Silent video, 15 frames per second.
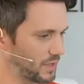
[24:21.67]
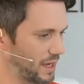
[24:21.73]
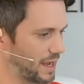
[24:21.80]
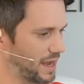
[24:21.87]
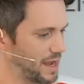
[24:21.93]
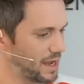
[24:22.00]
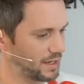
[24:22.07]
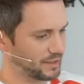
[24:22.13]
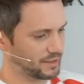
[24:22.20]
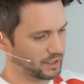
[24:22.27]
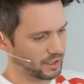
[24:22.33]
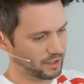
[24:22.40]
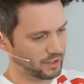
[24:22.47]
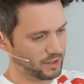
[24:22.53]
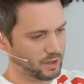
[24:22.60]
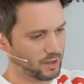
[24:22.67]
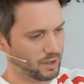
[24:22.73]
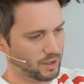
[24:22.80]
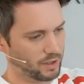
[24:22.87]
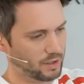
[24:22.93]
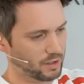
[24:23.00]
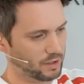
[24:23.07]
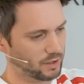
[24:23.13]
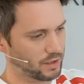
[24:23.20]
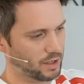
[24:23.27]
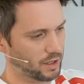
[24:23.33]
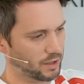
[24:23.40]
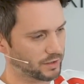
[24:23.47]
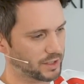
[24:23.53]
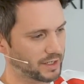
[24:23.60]
and
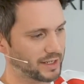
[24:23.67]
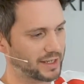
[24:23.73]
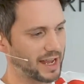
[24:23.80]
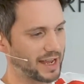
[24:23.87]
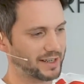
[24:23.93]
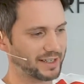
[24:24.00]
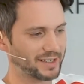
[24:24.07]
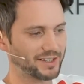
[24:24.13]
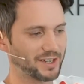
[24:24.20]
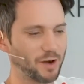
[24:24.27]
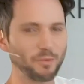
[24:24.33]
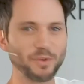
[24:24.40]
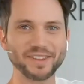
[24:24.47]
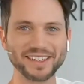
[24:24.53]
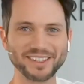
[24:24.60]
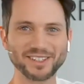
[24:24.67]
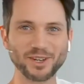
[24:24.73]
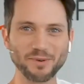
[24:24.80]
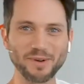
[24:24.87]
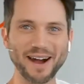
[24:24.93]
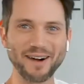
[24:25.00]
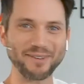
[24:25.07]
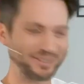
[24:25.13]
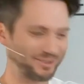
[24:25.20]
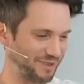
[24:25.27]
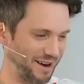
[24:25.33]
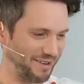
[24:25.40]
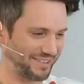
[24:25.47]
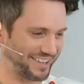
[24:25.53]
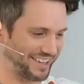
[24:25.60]
get this done within 2 hours
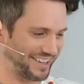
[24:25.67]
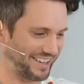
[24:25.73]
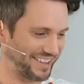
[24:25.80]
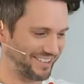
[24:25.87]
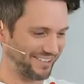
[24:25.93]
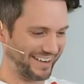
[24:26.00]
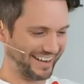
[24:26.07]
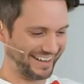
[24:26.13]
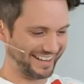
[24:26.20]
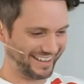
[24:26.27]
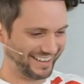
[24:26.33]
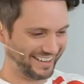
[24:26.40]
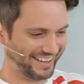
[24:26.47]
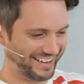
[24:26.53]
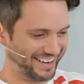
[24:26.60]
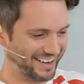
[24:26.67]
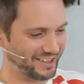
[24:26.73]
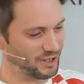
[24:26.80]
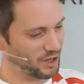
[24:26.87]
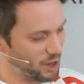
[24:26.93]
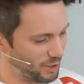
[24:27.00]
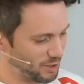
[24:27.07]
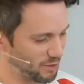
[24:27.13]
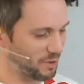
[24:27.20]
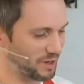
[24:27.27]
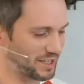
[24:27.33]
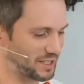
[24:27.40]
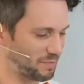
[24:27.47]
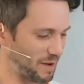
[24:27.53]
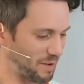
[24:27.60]
rather than the 3. I know you want
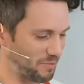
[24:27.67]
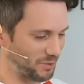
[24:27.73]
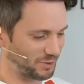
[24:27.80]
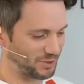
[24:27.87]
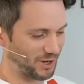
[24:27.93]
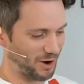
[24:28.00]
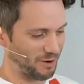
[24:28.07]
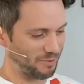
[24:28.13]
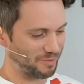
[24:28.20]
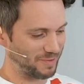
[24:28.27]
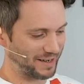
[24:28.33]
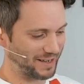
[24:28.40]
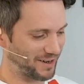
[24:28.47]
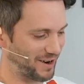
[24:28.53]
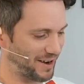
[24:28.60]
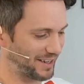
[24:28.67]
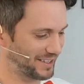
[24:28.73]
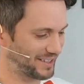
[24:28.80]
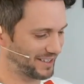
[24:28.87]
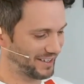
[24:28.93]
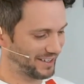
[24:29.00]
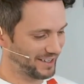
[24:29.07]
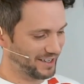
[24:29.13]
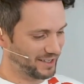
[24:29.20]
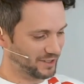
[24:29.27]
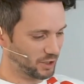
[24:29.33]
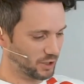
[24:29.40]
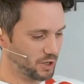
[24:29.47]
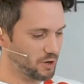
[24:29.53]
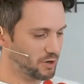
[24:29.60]
to spend more time with me, guys.
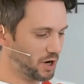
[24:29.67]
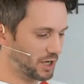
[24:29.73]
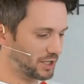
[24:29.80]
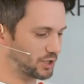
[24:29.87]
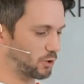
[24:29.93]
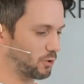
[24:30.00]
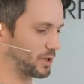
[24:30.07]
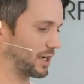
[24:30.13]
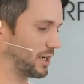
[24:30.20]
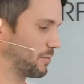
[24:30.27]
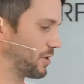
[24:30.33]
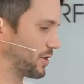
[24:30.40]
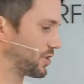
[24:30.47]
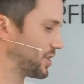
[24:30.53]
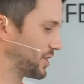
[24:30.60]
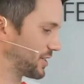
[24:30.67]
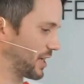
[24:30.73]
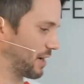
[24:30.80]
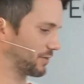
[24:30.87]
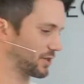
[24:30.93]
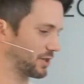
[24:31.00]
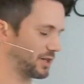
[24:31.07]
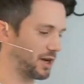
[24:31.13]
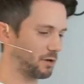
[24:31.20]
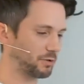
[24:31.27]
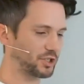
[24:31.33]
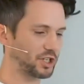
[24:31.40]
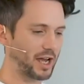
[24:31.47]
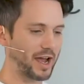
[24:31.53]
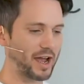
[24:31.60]
So you guys talking amongst yourselves on the
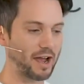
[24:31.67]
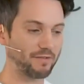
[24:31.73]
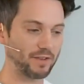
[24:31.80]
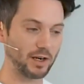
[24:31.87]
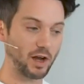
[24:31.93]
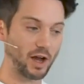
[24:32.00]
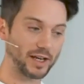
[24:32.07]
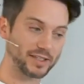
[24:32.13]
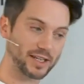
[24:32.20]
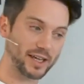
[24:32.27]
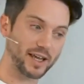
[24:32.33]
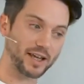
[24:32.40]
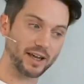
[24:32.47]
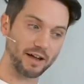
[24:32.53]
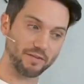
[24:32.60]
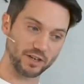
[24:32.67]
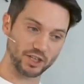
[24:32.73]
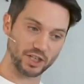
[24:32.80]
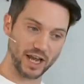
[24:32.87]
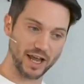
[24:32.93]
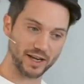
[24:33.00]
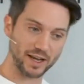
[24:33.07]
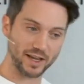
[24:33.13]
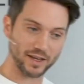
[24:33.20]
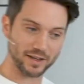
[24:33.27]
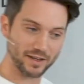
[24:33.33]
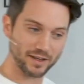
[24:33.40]
old chat, have you liked it? Have you shared it?